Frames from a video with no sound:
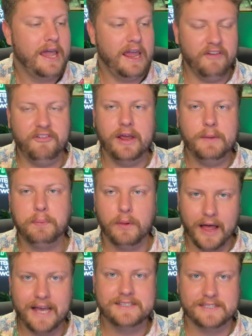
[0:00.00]
If he
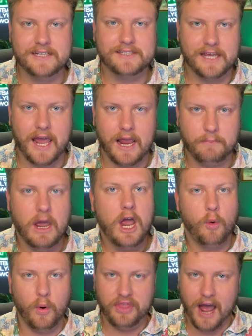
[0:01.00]
plays this game
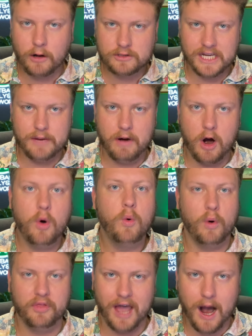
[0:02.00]
without
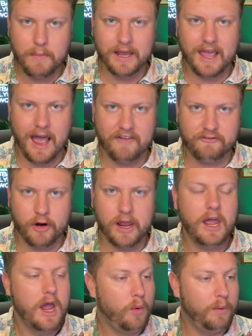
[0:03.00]
Debo, without
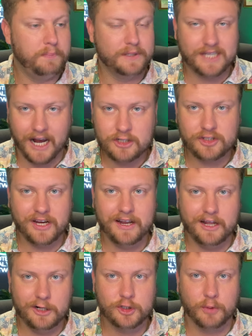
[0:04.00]
McCaffrey, with potentially
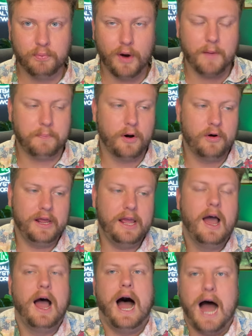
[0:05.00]
an injured Brock
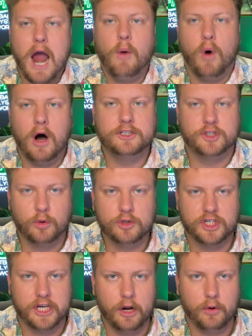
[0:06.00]
Purdy, I want
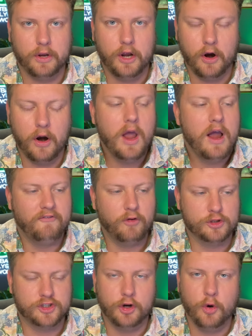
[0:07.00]
George Kittle here
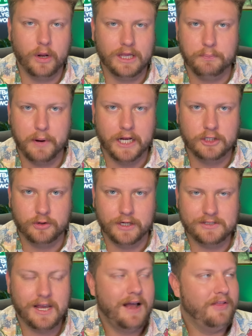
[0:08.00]
versus the New England
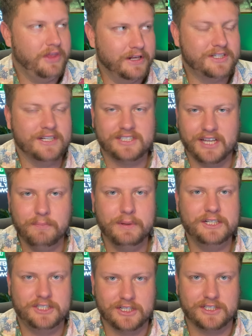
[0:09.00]
Patriots. This is
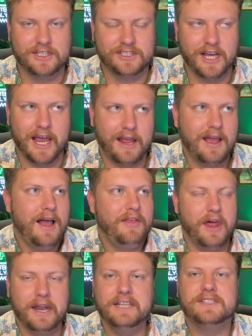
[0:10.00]
simply just to say
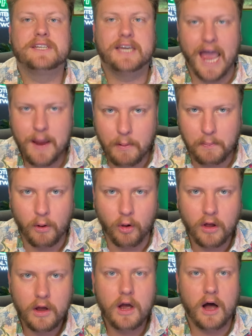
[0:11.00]
that he's capable
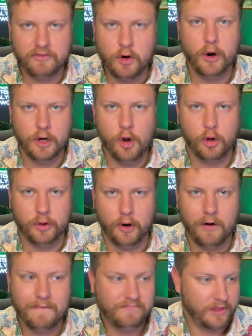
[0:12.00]
of going
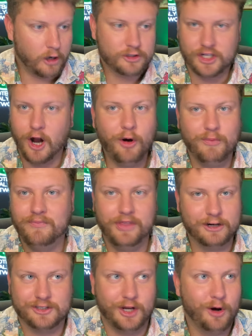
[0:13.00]
nuclear. There's no
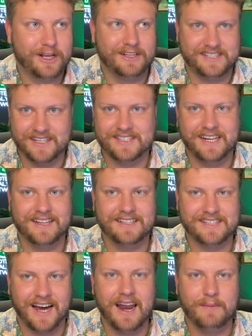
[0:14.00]
consistency at the
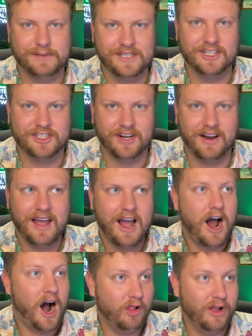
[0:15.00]
tight end position
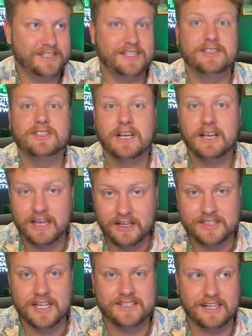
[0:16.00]
unless it's
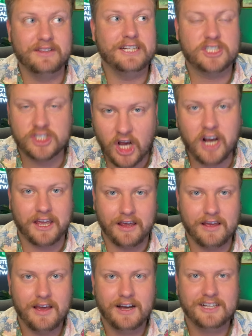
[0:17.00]
consistently
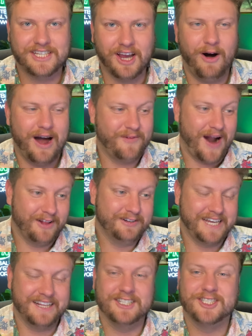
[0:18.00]
sucking. So I'd rather
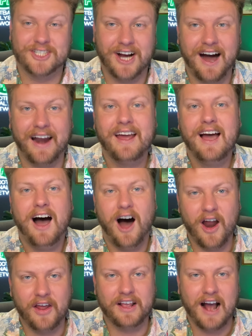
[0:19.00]
take the shot
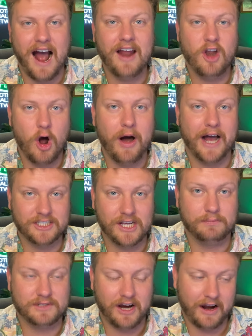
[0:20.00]
on a guy I know has
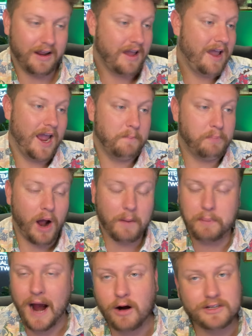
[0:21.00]
upside. And
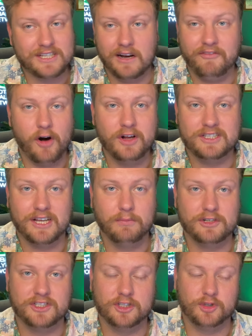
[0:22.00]
Brock Bowers is in a very
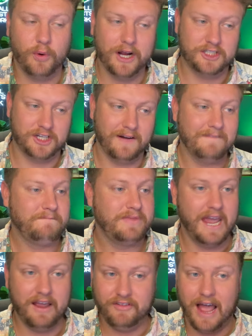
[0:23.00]
similar situation.
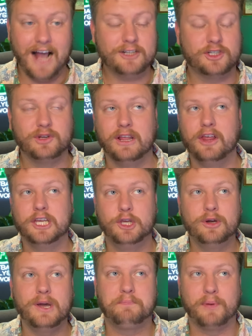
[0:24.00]

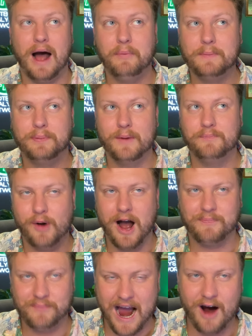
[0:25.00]
You could probably put
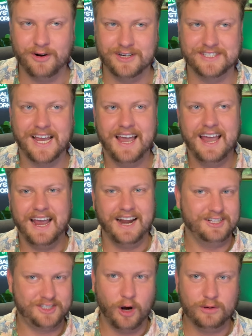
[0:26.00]
Brock Bowers in
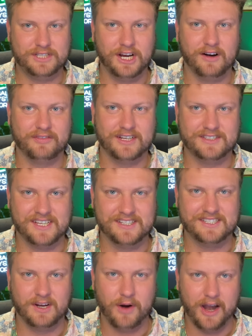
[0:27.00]
his own tier of
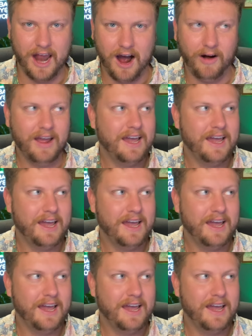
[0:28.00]
consistency right now.